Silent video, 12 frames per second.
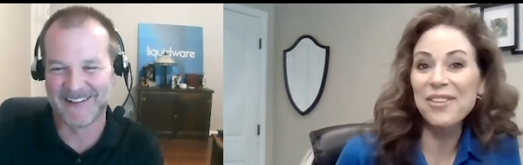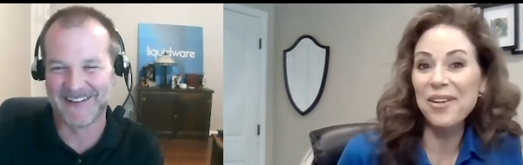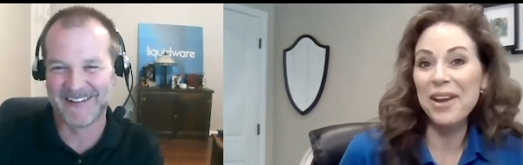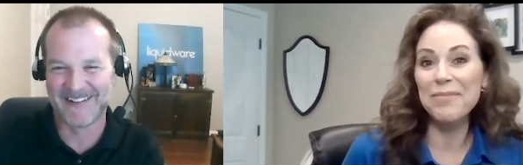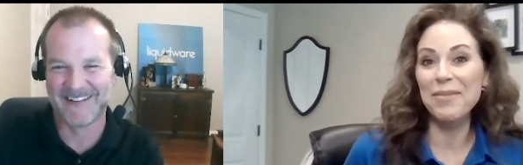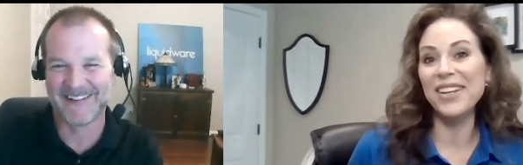
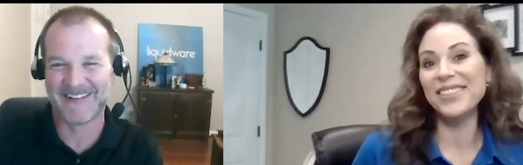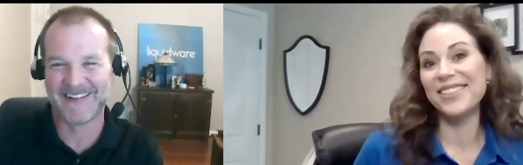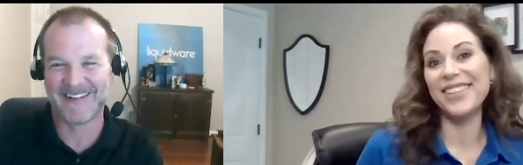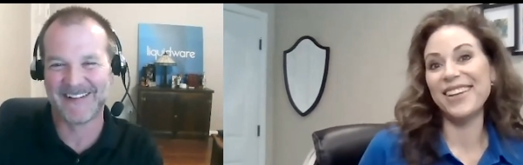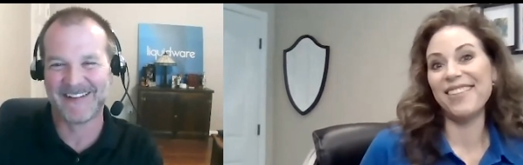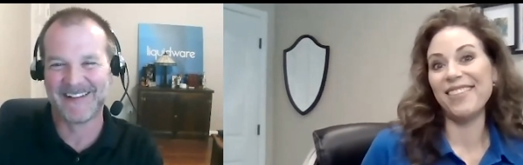Speaker 1: great
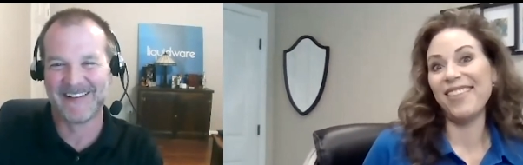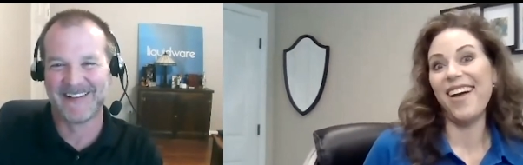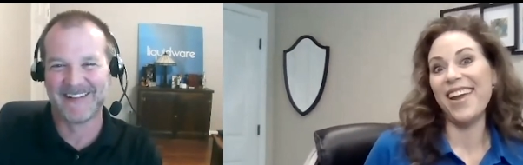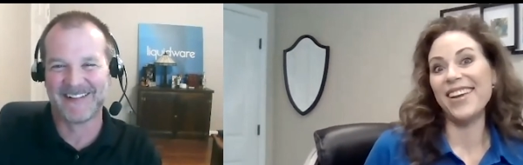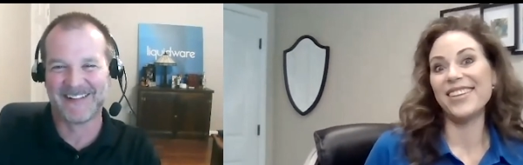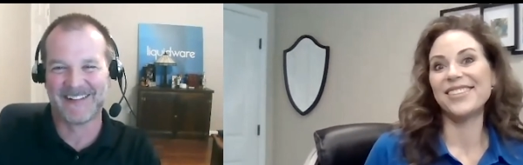minds think
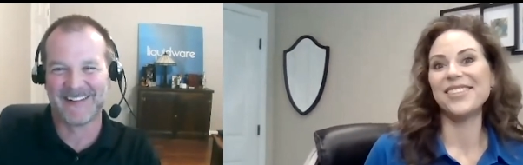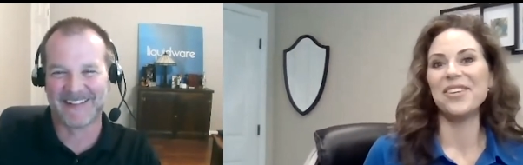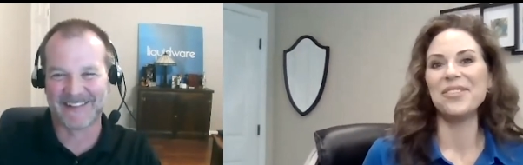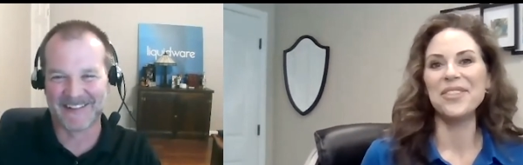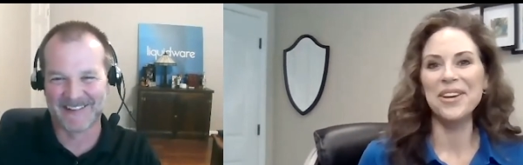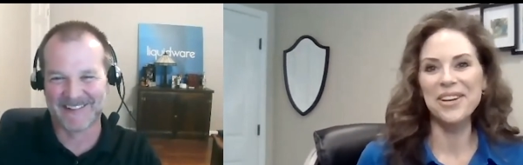alike.
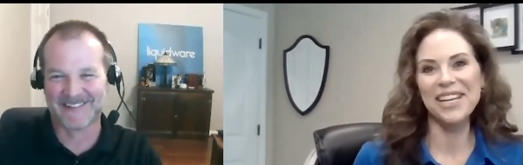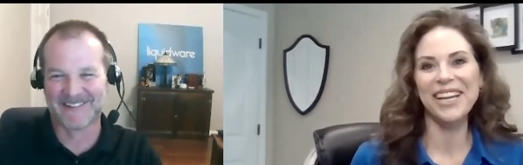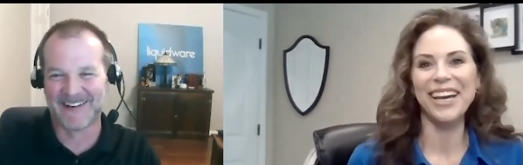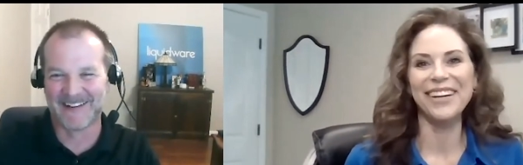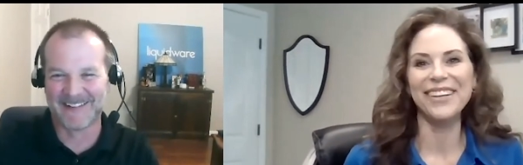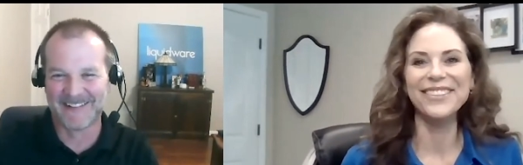
Speaker 2: They do,
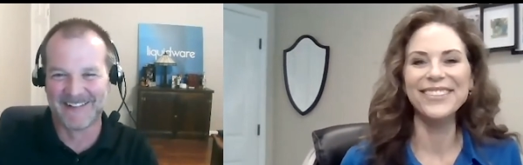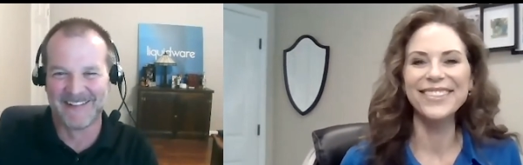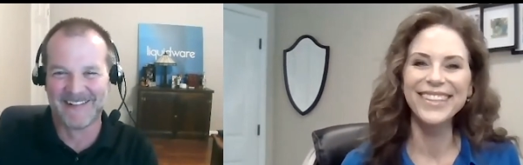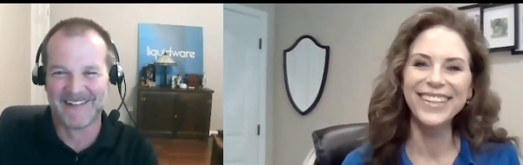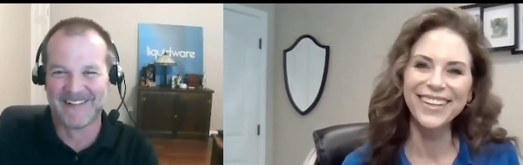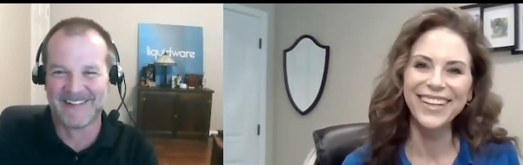right.
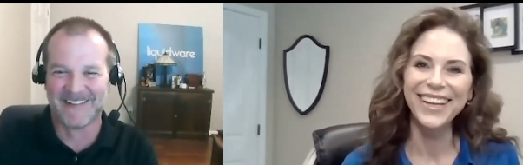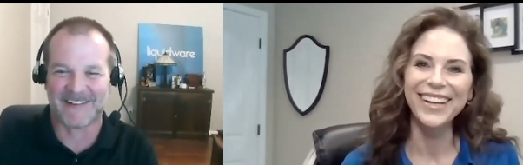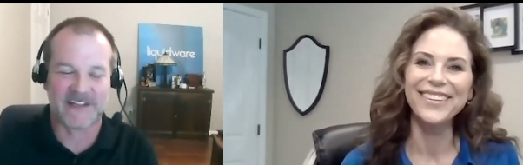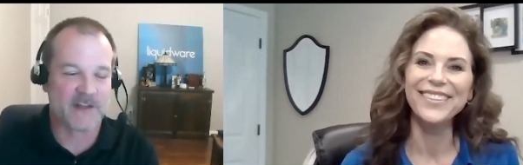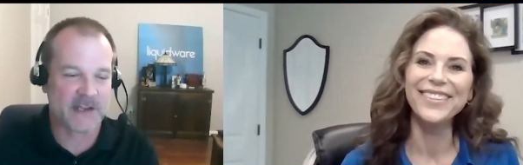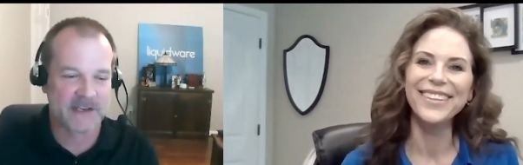
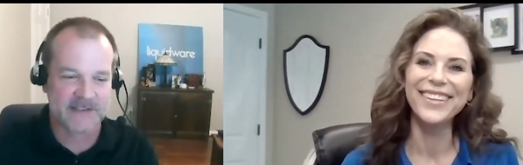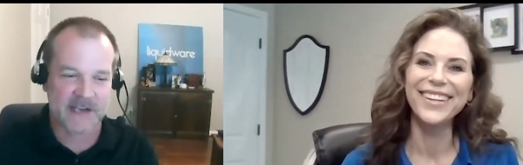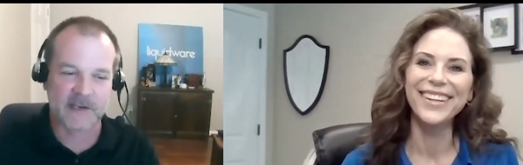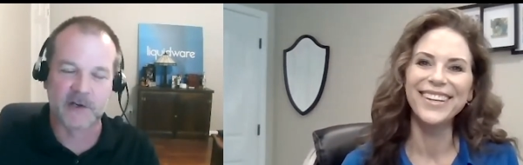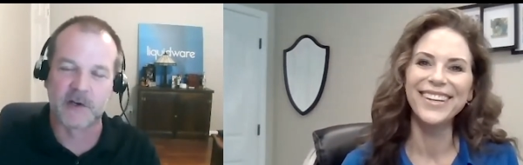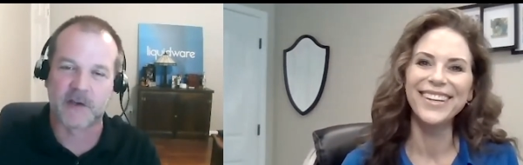They can take a
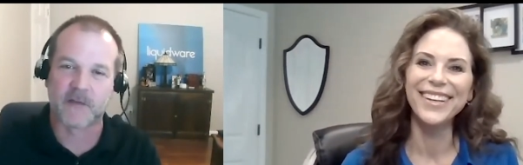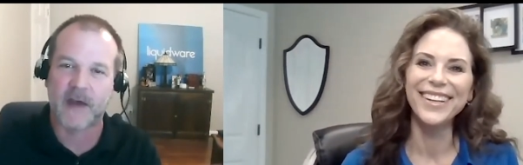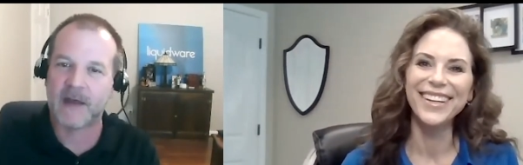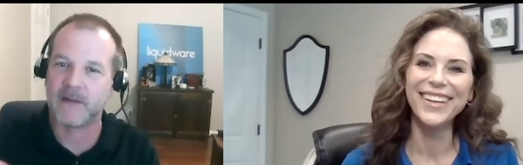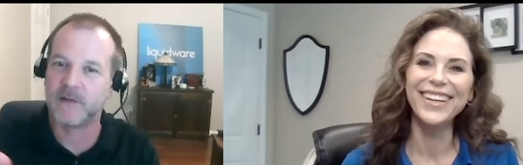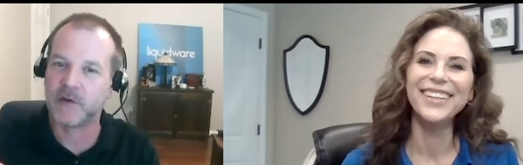look at
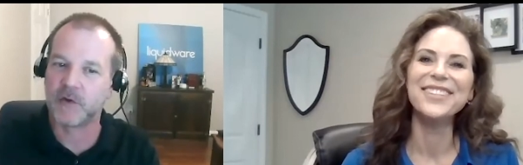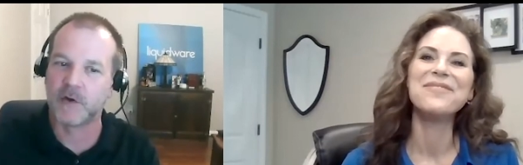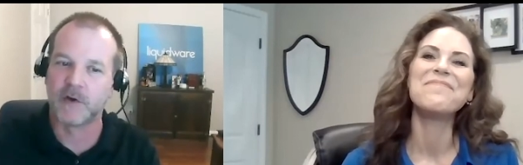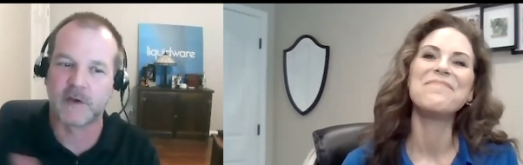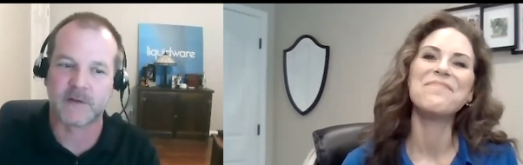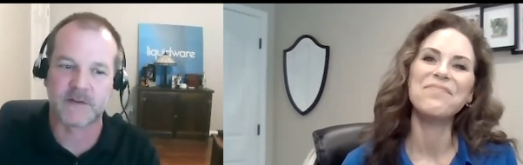that. You can
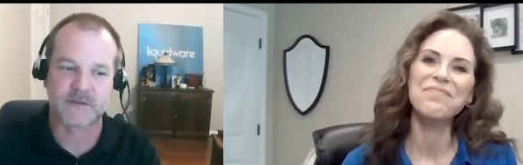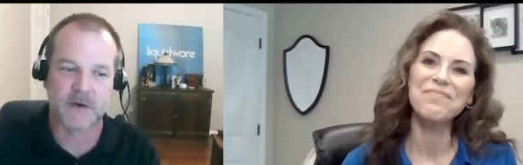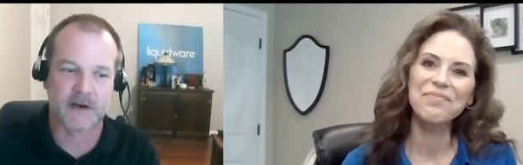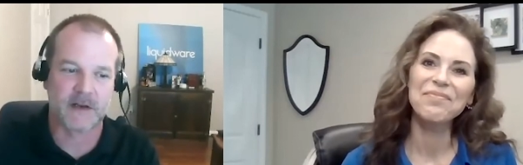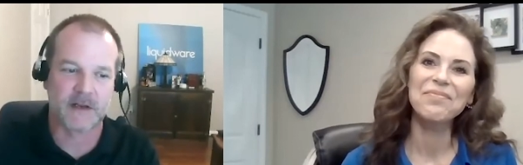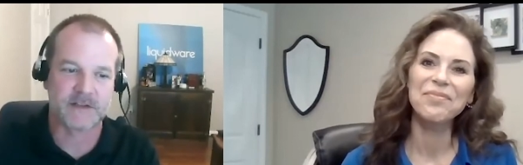look at the
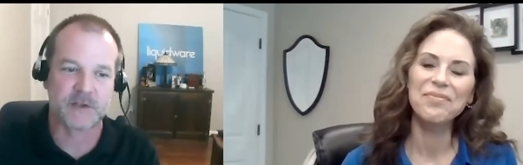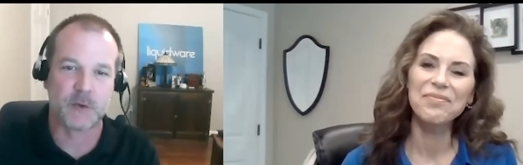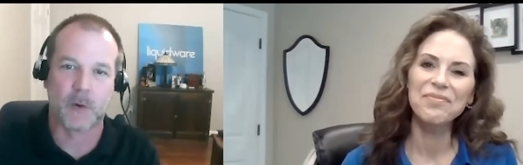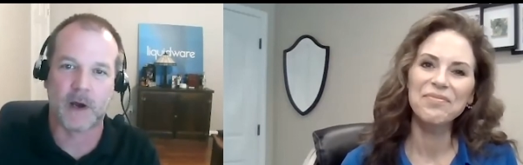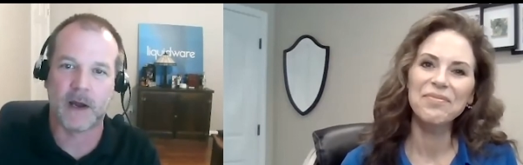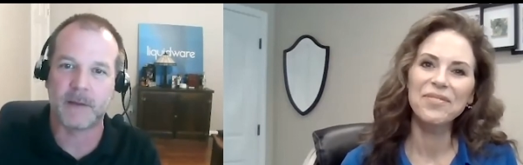Stratudesk
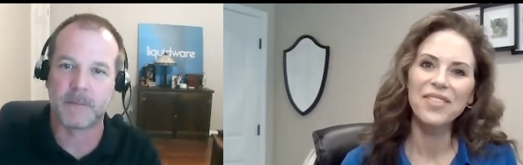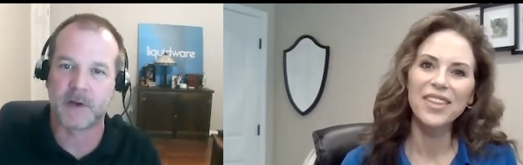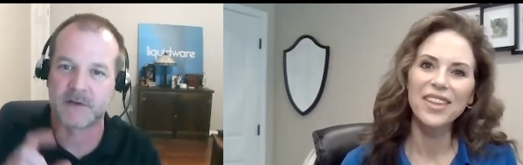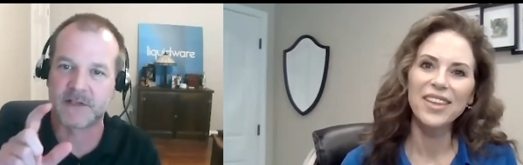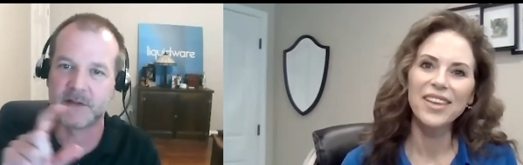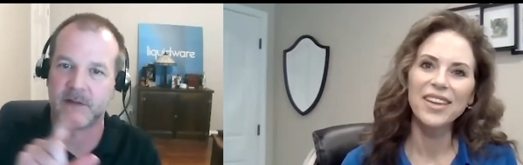UI,
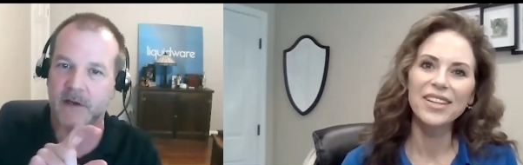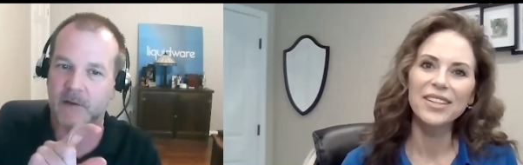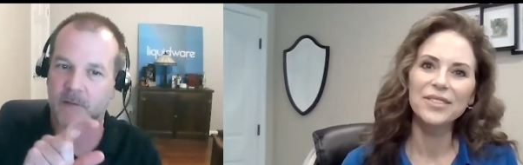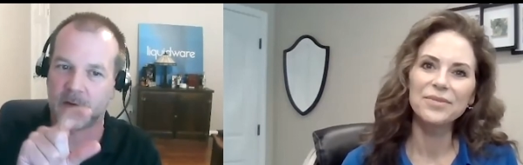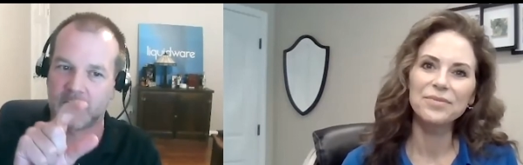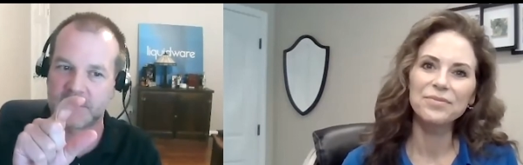because in
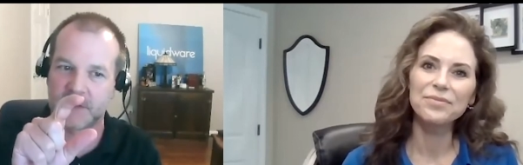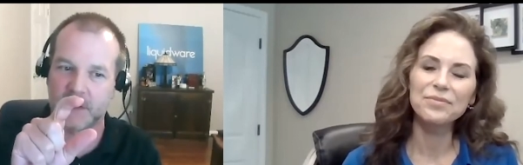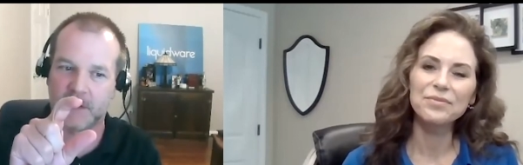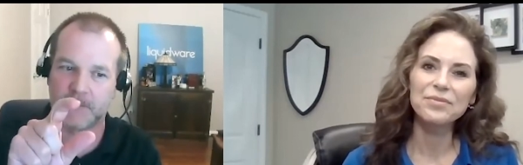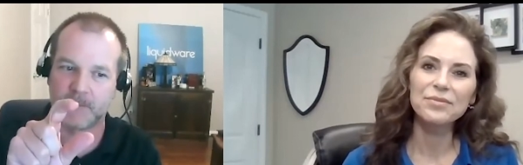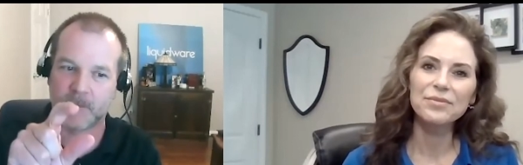there's our